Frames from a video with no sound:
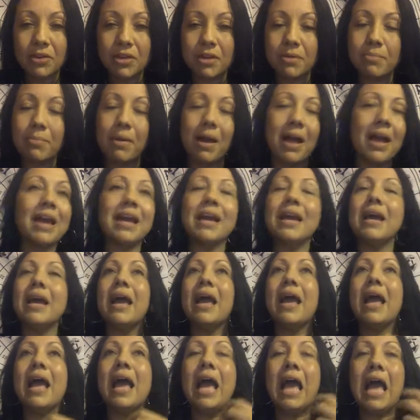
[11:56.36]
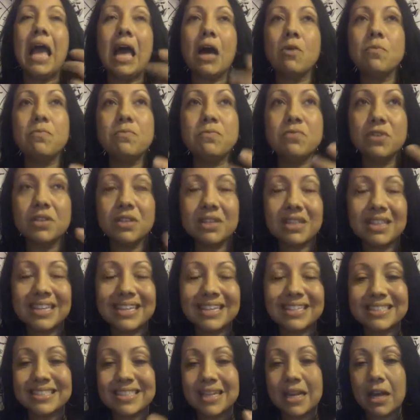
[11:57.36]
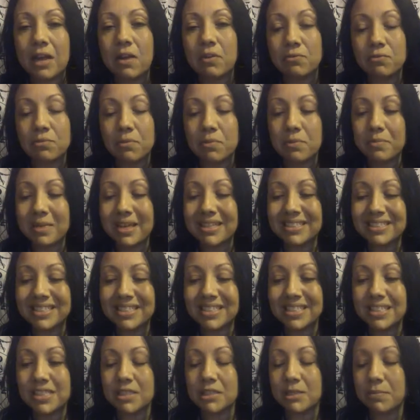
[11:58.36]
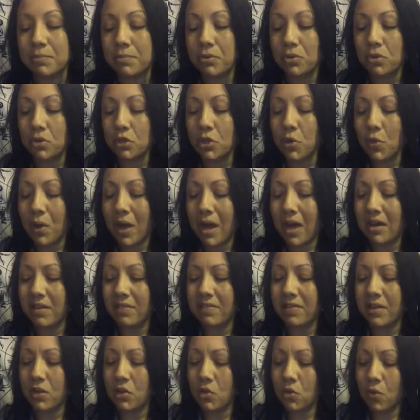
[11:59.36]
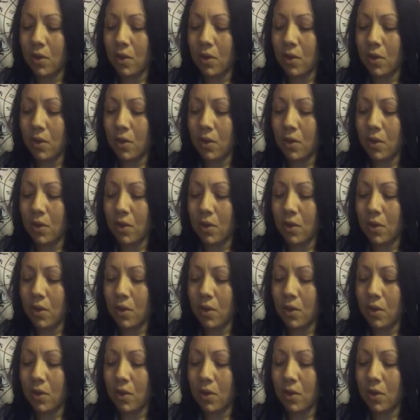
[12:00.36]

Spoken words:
by helpful things and helpful messages to pull you out of it. You